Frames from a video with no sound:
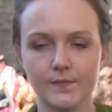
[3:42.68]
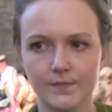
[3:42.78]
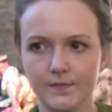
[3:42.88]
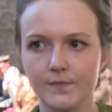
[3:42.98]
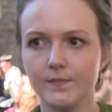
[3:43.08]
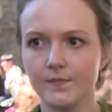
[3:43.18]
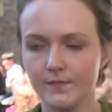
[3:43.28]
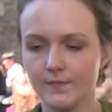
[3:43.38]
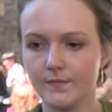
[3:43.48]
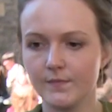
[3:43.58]

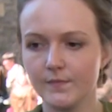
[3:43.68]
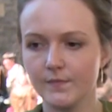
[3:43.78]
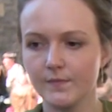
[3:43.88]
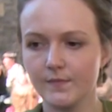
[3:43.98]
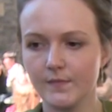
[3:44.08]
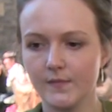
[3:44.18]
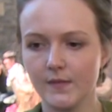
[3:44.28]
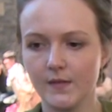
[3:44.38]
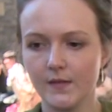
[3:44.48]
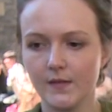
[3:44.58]

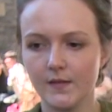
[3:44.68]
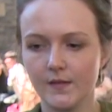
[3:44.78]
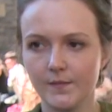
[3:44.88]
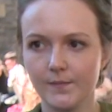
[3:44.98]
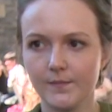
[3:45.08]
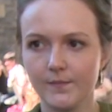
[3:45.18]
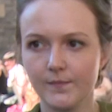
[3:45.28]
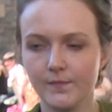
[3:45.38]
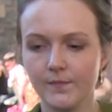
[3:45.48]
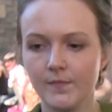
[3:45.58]

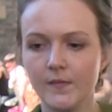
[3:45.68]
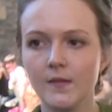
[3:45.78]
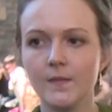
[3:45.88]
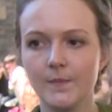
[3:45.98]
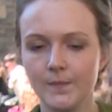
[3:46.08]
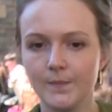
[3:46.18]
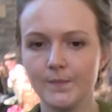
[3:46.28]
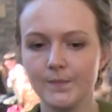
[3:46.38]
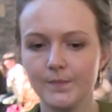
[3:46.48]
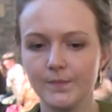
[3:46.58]

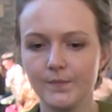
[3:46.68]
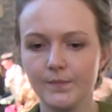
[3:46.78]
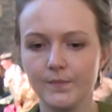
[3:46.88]
This person isn't speaking.